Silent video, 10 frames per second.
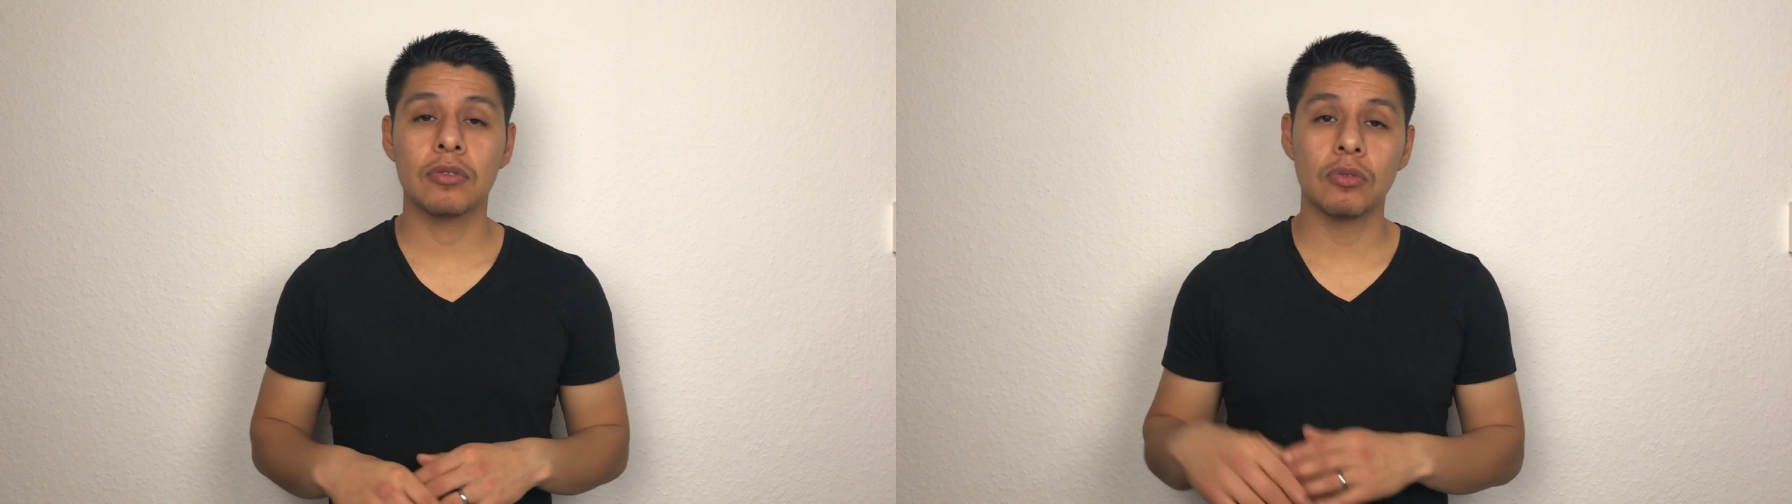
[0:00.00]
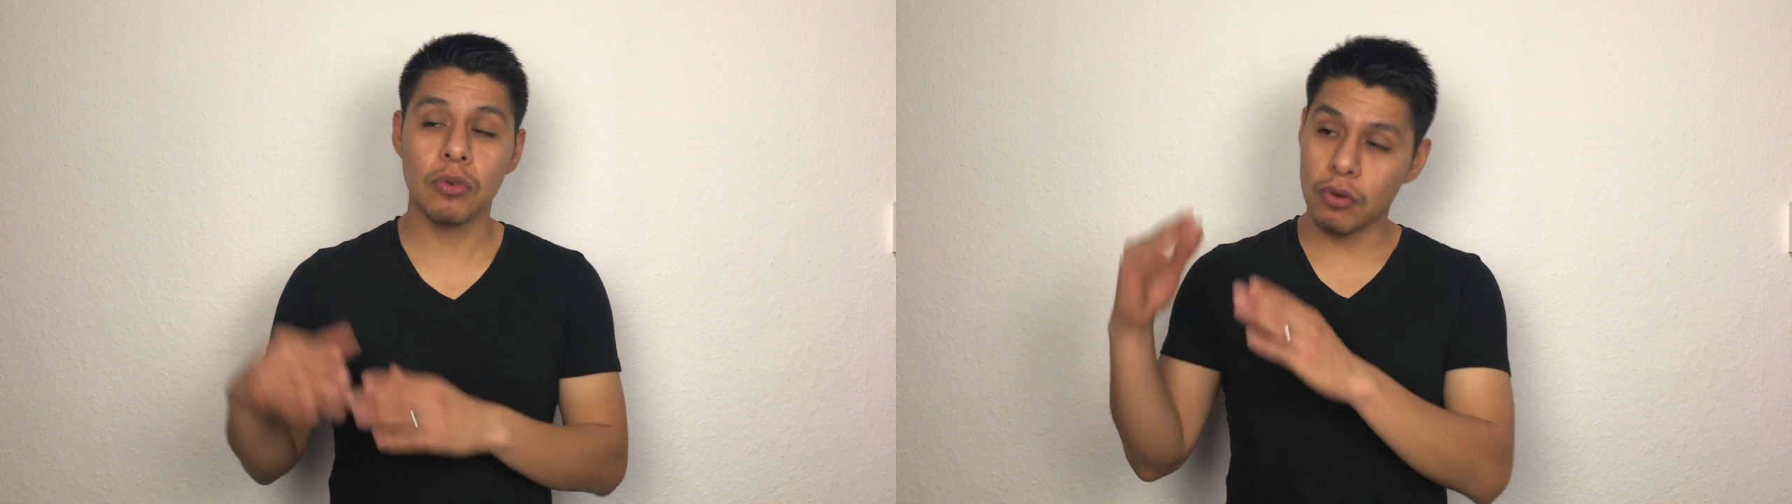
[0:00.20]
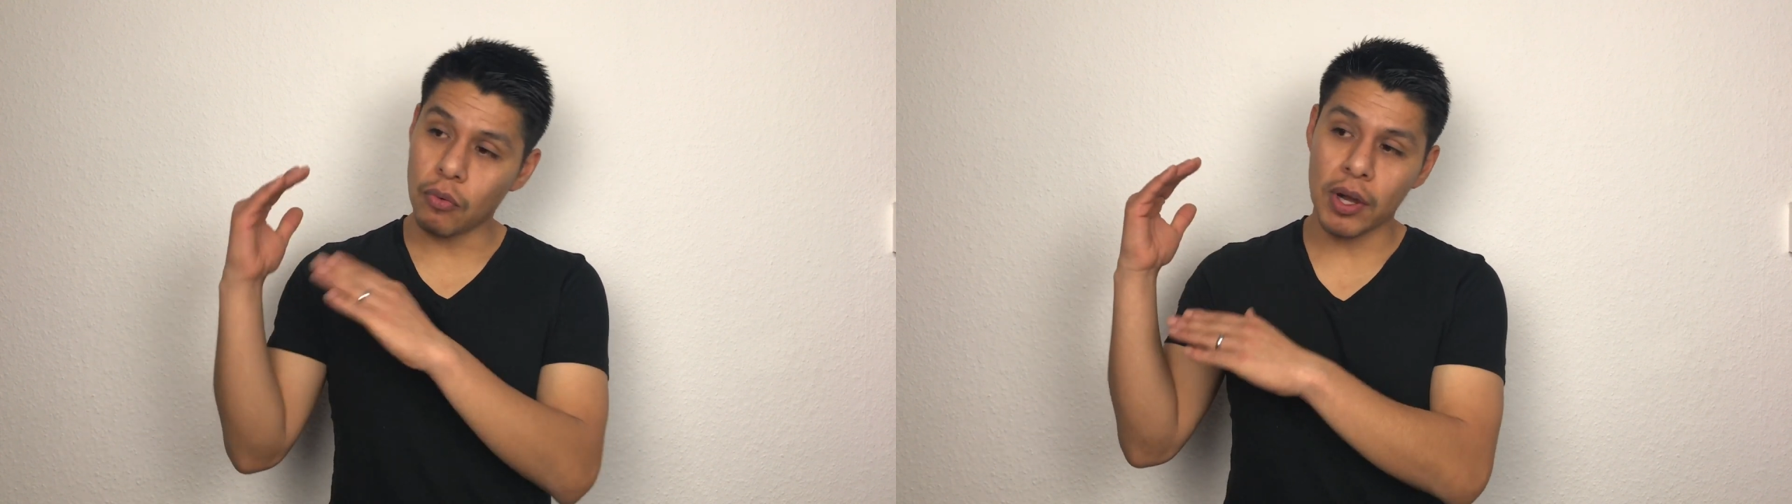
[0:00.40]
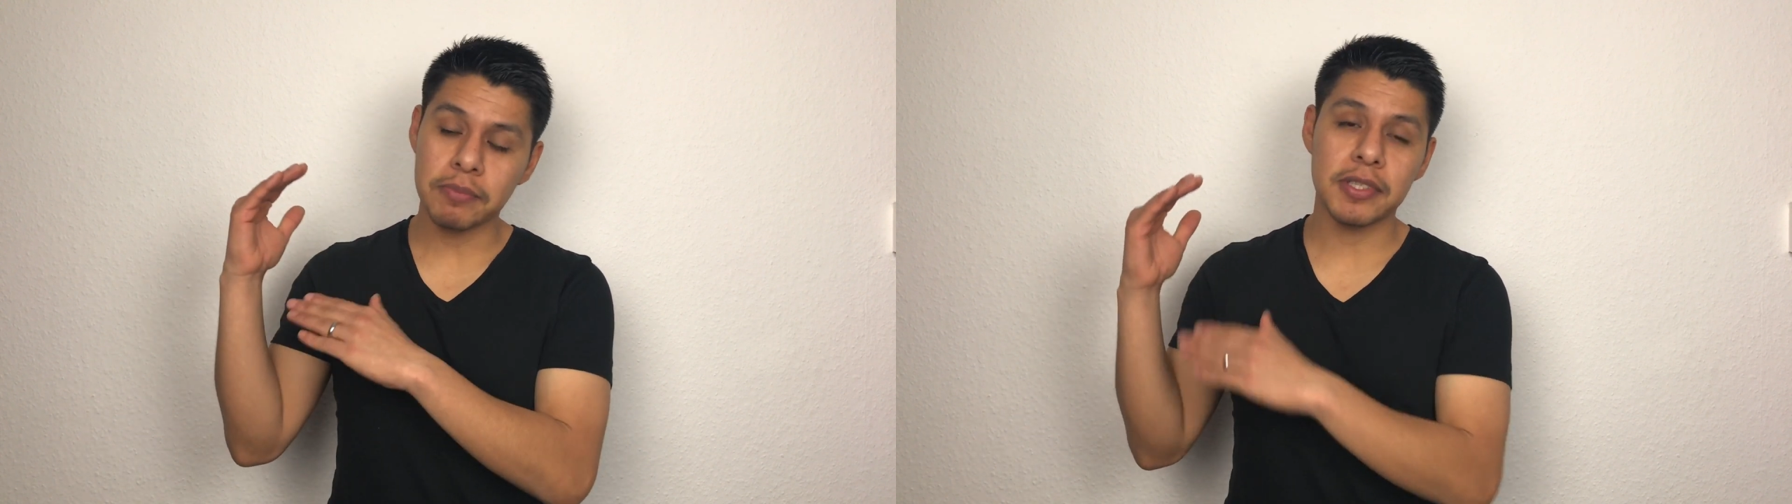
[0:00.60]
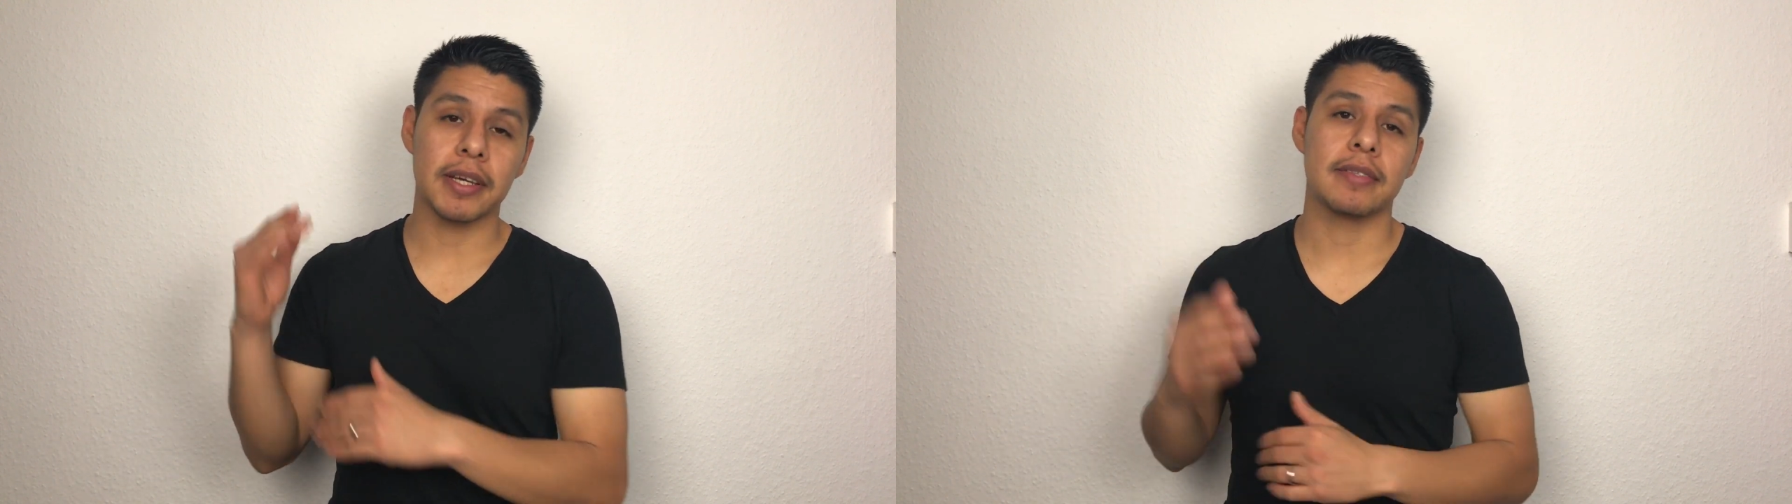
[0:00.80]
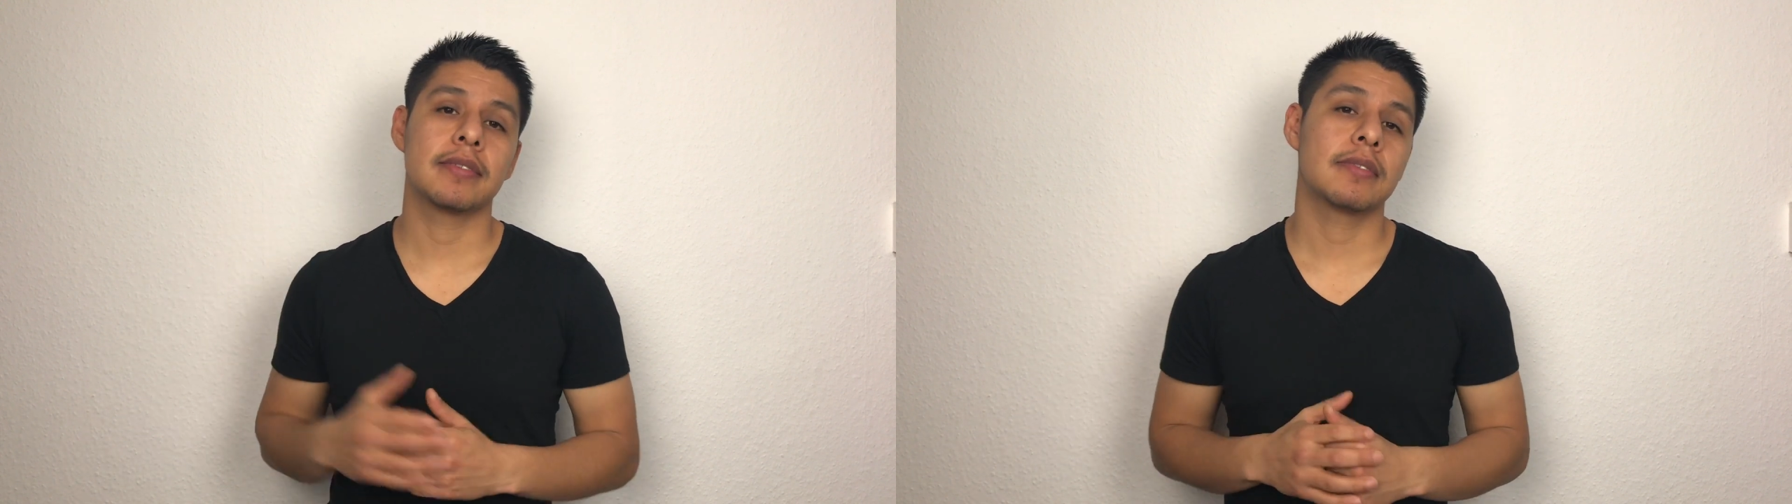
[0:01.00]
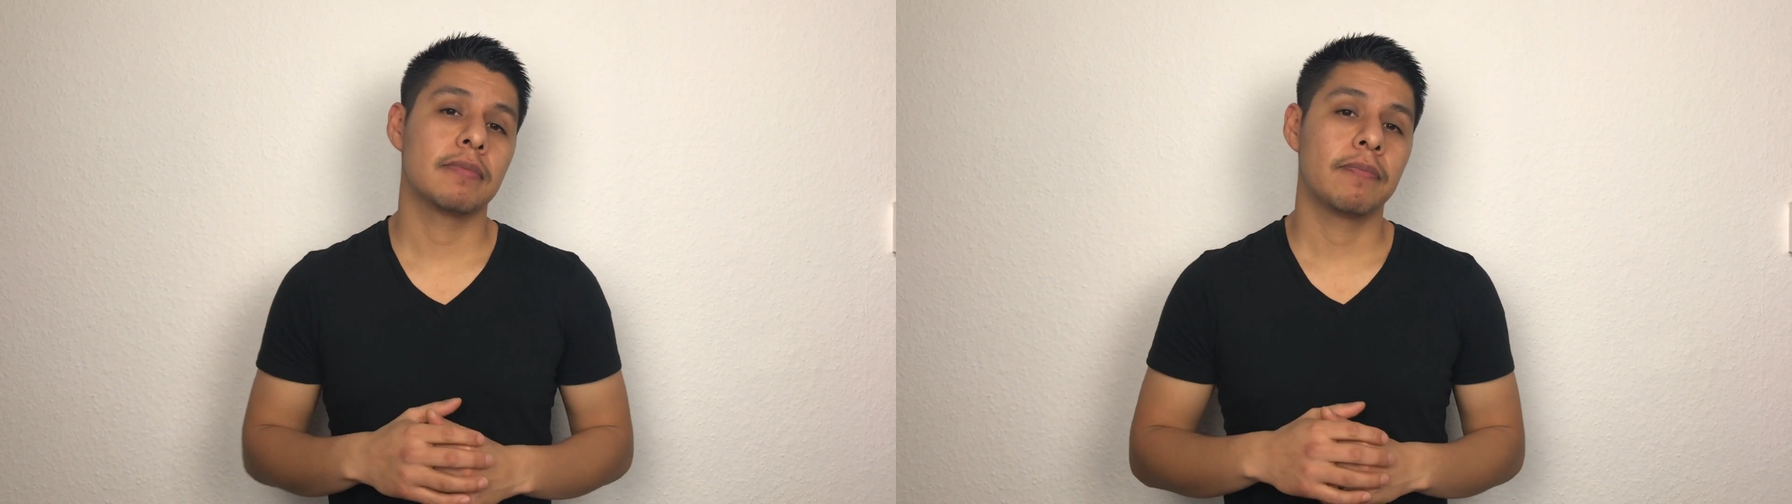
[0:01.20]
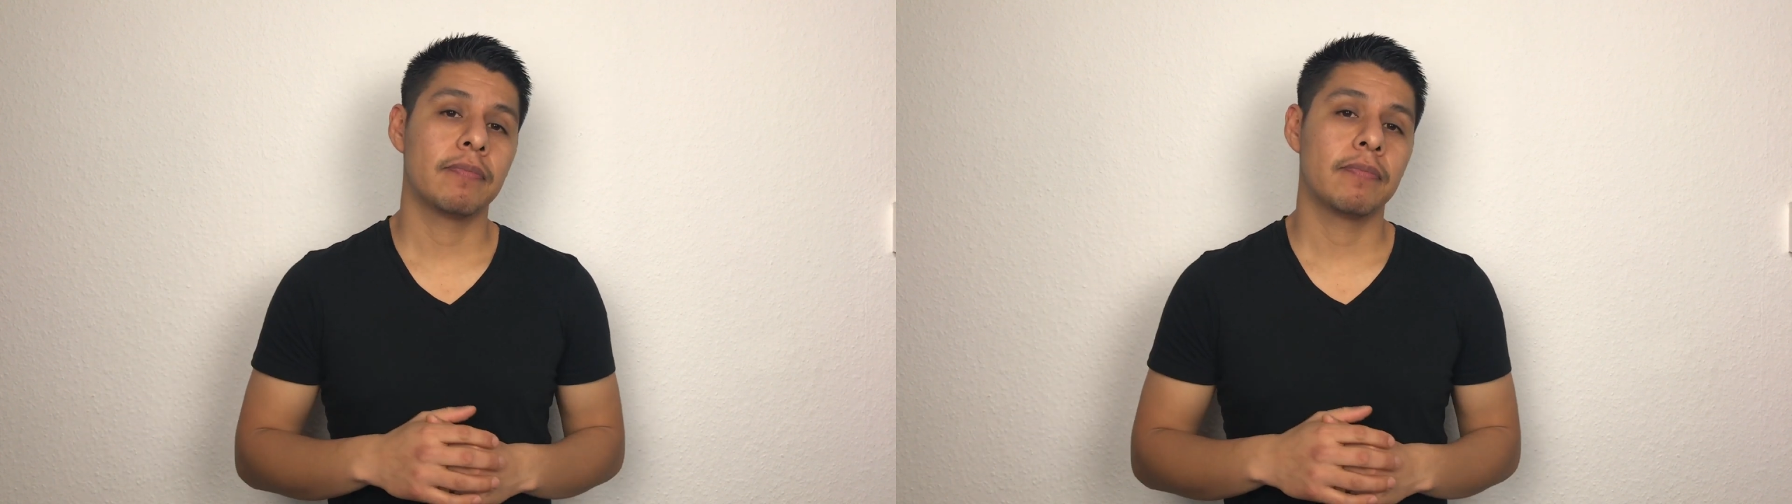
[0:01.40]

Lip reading: to websites,